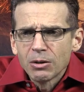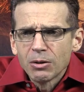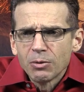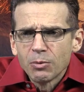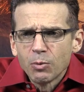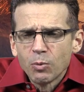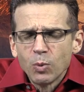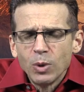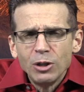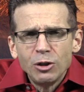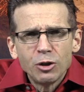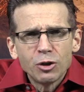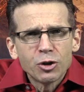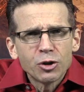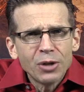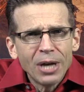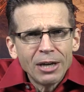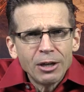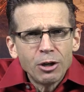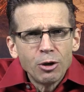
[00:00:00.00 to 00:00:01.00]
we just
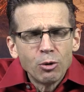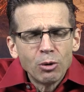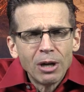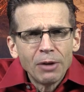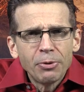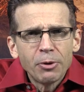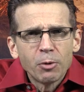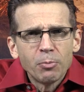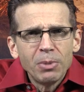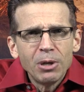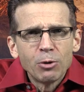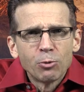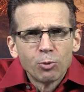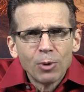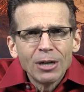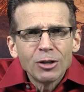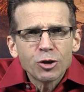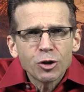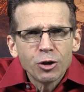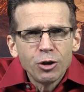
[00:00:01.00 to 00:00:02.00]
thank you. Let there be
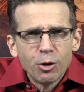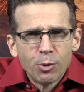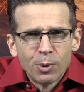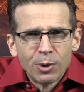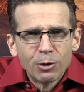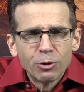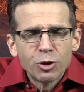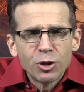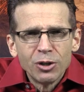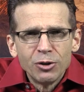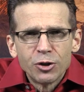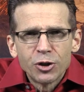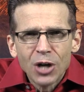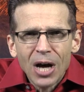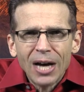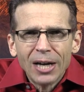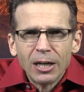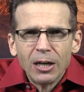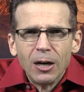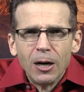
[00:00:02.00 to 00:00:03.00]
rescuers in
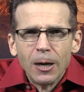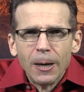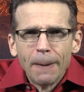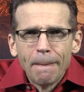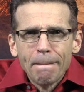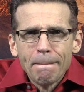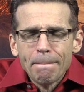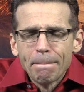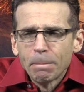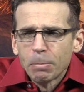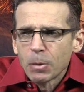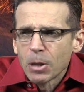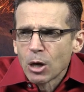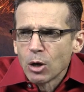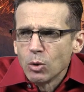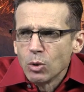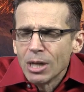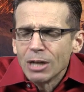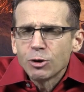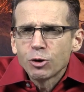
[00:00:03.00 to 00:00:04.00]
Zion.
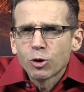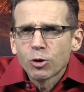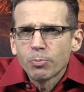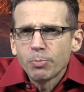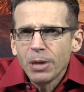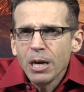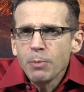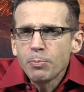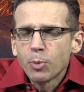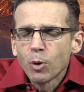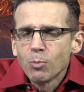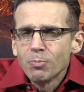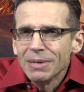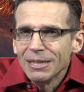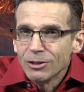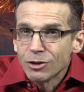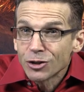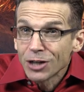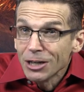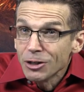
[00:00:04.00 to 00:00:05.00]
Let your people be
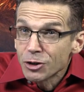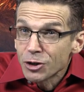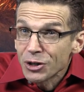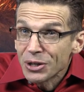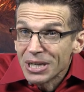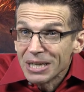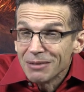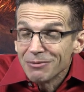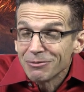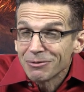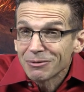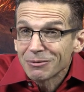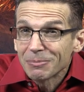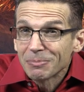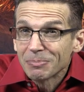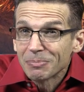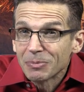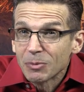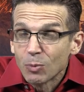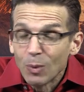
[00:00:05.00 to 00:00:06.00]
sensitive.
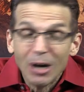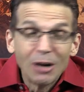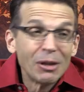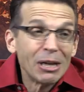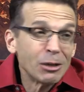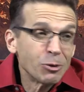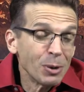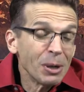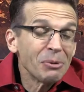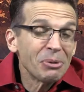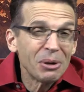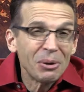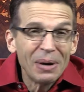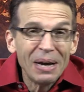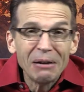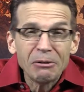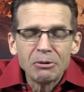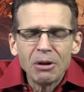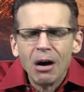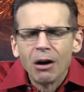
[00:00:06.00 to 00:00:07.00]
While they drink their
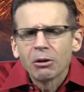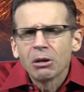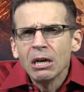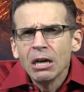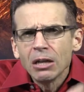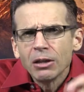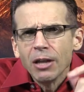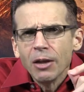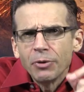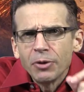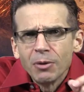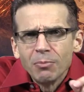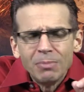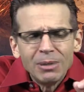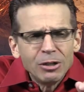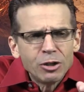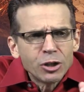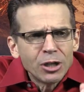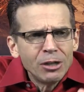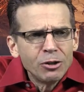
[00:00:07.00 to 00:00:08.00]
eggnog, let them be
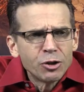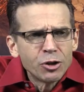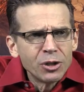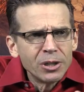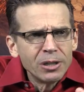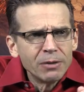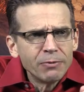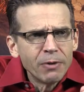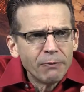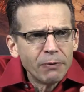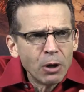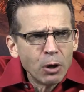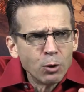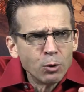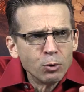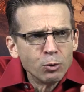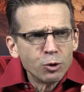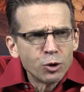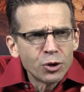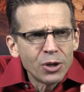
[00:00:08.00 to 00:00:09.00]
sensitive of
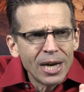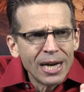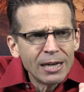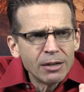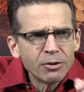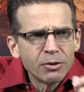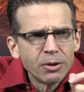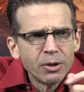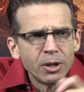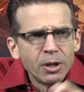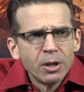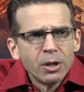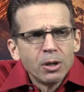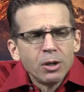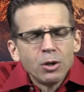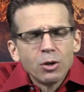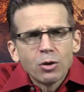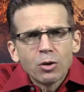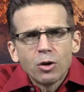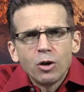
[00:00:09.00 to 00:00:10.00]
those that
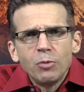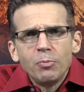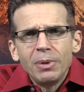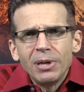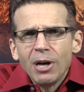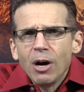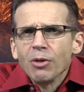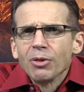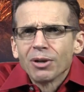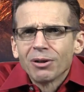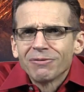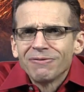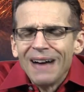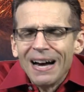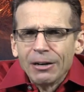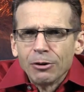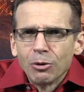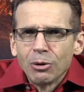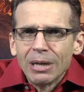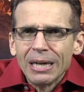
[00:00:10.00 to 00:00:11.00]
could be on their
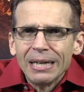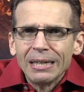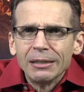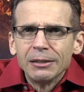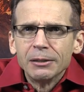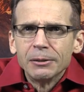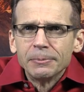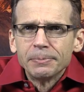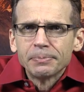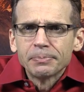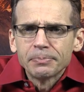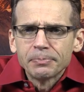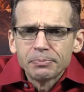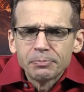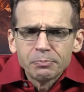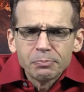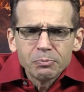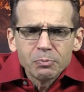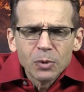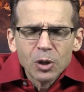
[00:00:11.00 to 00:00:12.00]
final leg.
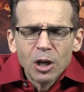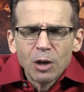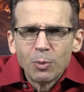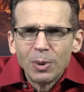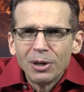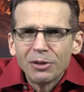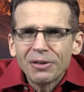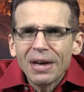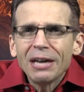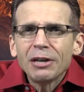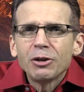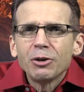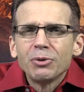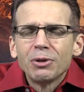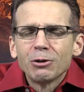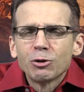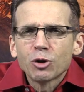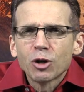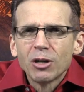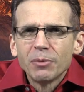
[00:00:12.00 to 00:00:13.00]
And we thank you,
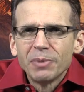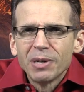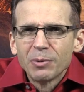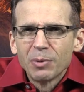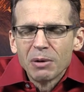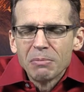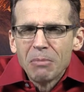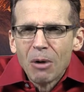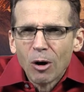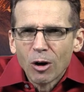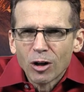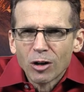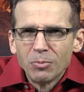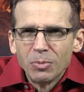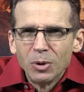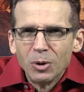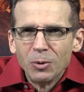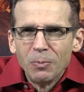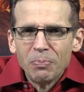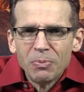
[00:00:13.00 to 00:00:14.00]
there's going to be
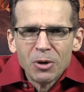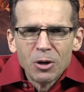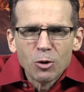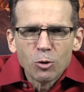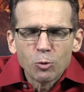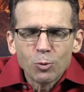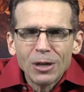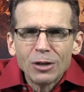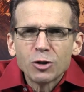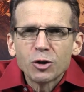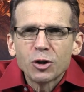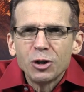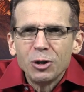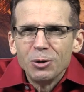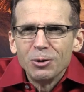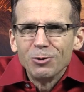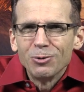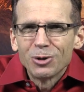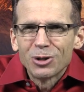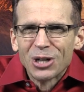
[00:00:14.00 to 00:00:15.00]
remarkable
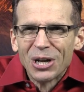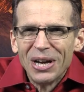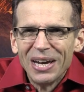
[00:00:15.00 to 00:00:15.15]
rescues,